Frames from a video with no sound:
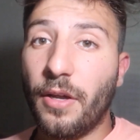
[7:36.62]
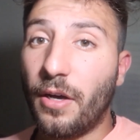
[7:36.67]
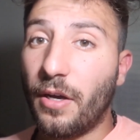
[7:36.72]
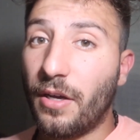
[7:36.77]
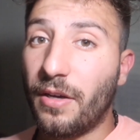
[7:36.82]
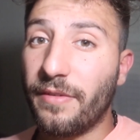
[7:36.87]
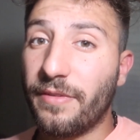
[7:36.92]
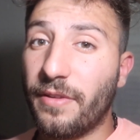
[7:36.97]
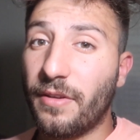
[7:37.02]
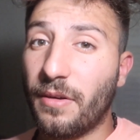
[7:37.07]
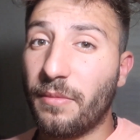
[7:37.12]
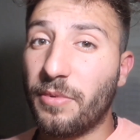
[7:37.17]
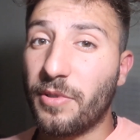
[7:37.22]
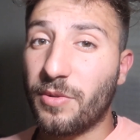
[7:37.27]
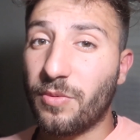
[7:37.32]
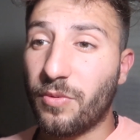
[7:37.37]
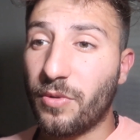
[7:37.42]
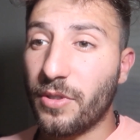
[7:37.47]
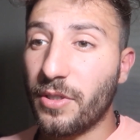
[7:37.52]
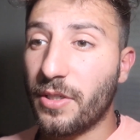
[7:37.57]
Not all of the
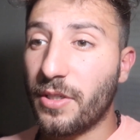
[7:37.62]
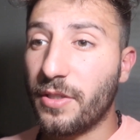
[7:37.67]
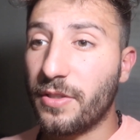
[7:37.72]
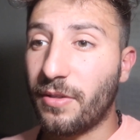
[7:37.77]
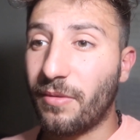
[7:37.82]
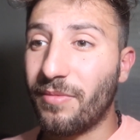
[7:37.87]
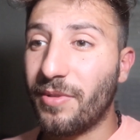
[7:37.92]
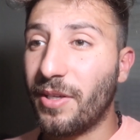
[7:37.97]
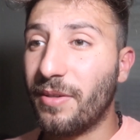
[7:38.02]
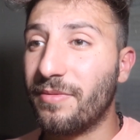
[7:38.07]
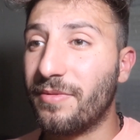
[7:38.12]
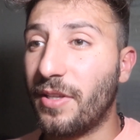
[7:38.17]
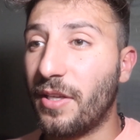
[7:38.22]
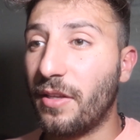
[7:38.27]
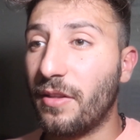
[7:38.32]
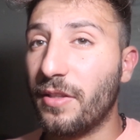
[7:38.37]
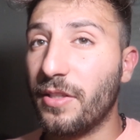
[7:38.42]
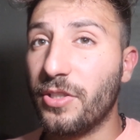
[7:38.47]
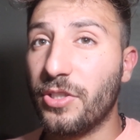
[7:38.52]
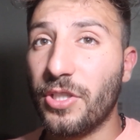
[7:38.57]
numbers work. Sometimes they
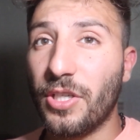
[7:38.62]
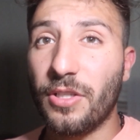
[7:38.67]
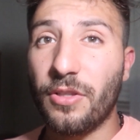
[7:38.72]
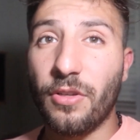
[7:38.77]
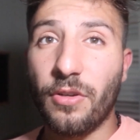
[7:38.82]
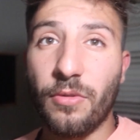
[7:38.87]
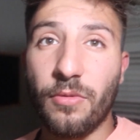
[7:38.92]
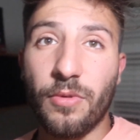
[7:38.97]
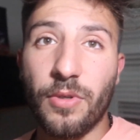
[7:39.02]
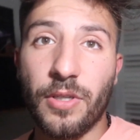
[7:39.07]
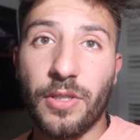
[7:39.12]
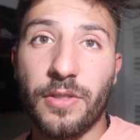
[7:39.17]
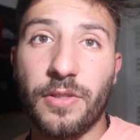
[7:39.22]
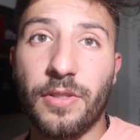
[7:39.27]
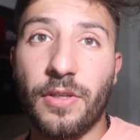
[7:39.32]
legit don't work.